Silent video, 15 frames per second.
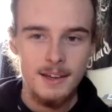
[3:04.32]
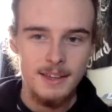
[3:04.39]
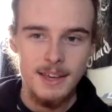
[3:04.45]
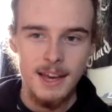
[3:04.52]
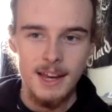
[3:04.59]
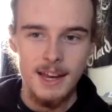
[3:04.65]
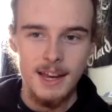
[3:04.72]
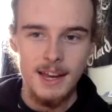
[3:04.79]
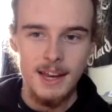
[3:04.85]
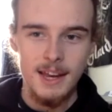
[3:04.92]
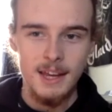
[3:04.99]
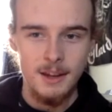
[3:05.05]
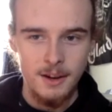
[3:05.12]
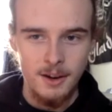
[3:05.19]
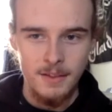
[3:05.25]
get
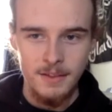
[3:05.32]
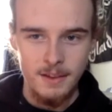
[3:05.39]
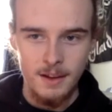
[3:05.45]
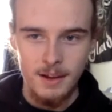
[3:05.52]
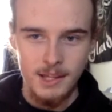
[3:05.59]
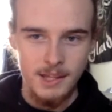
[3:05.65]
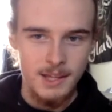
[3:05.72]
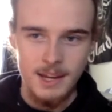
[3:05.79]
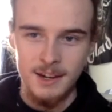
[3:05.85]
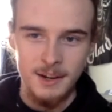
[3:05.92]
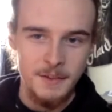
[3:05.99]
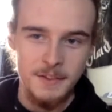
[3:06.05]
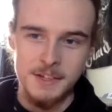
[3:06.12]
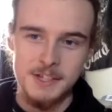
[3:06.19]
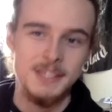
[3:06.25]
in on
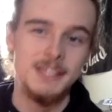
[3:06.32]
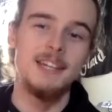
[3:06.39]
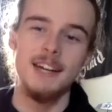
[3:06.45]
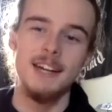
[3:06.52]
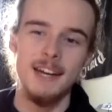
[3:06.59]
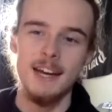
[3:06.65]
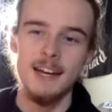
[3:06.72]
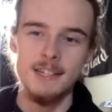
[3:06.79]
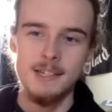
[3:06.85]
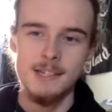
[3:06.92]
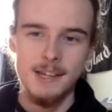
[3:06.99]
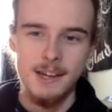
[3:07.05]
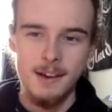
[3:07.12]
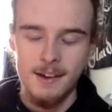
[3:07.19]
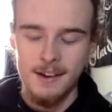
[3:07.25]
the scene, I guess.
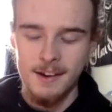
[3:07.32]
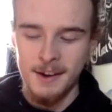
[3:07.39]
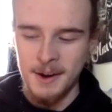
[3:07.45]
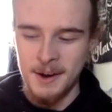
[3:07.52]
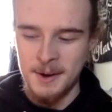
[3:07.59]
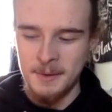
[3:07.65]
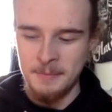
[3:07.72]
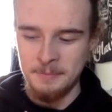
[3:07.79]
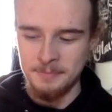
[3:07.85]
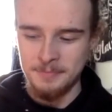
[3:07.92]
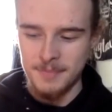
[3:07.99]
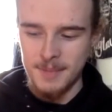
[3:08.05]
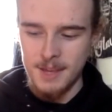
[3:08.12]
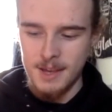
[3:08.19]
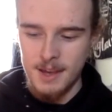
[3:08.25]

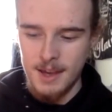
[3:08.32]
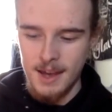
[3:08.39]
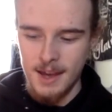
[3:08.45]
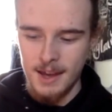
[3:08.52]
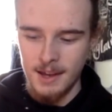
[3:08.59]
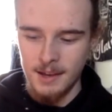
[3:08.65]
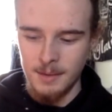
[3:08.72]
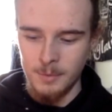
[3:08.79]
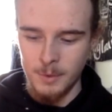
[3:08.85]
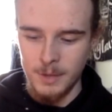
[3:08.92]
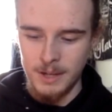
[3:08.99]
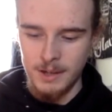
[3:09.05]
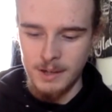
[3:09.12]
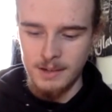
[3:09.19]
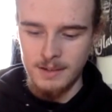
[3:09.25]
And
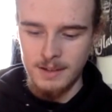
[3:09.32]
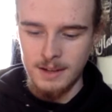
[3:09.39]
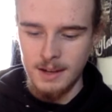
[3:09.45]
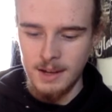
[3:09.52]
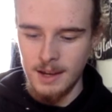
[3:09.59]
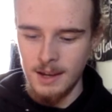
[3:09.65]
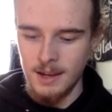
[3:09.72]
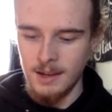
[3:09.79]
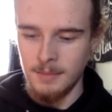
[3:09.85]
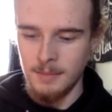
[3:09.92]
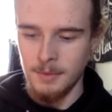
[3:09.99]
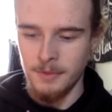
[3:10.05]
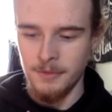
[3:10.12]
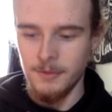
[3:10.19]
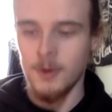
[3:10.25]
we did a
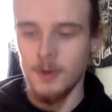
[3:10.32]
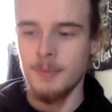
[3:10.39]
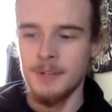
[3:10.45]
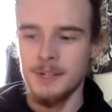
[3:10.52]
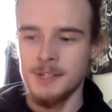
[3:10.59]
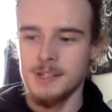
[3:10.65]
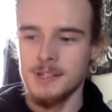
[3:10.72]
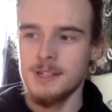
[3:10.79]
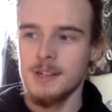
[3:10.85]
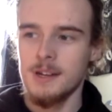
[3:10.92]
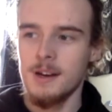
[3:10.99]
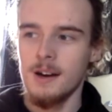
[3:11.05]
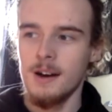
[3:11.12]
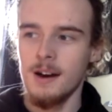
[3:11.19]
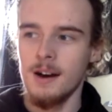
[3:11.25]
performance
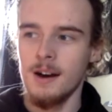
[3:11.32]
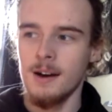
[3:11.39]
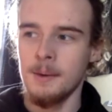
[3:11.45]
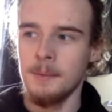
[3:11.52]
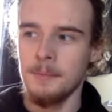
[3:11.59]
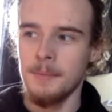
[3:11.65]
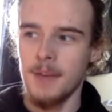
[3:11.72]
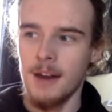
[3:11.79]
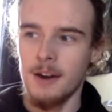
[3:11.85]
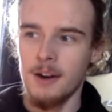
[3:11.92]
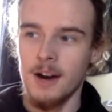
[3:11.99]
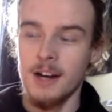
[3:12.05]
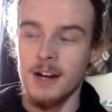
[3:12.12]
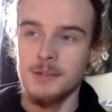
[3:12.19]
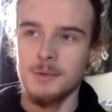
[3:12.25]
at our
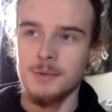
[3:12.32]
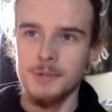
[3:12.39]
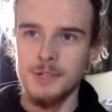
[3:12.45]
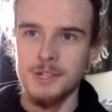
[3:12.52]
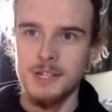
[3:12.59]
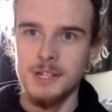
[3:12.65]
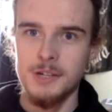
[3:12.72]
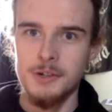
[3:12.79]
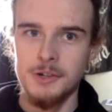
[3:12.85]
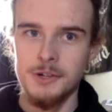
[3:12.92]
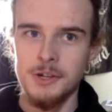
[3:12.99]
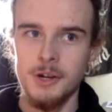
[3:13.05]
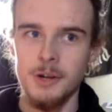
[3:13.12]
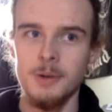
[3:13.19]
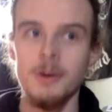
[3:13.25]
high school senior
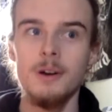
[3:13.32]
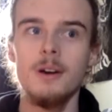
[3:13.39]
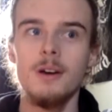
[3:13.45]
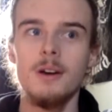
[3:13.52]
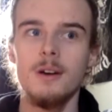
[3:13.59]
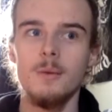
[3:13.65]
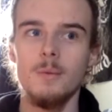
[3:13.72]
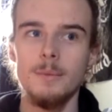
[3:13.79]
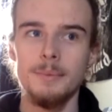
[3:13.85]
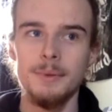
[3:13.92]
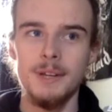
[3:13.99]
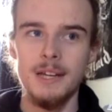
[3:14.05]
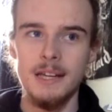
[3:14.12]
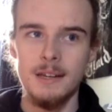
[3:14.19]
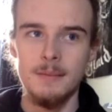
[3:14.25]
show. We
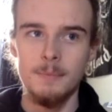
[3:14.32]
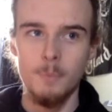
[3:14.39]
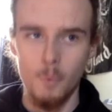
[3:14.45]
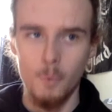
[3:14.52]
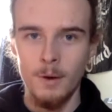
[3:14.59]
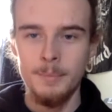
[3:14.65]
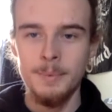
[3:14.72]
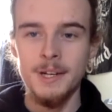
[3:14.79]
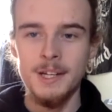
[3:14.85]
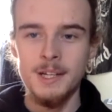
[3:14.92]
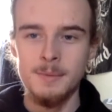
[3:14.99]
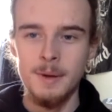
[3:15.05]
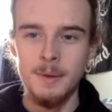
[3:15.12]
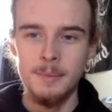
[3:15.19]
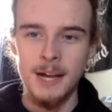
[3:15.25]
played War Pigs
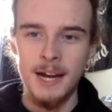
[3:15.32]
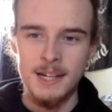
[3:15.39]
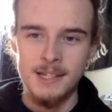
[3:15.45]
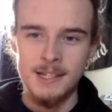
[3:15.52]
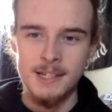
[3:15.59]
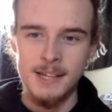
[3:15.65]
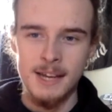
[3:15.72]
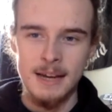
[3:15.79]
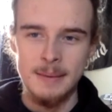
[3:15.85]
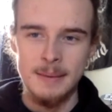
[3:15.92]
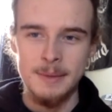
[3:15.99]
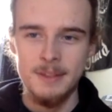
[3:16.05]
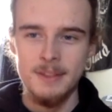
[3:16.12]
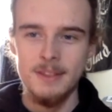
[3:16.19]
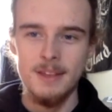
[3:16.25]
by Black
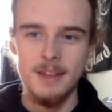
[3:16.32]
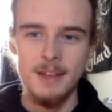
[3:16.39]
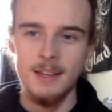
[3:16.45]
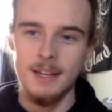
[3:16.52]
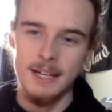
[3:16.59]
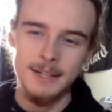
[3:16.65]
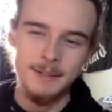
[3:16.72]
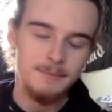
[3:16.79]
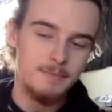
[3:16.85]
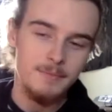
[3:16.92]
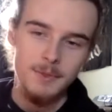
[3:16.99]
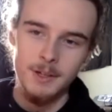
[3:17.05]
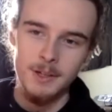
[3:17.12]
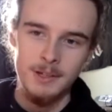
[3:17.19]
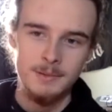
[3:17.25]
Sabbath, and
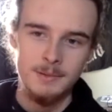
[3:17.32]
the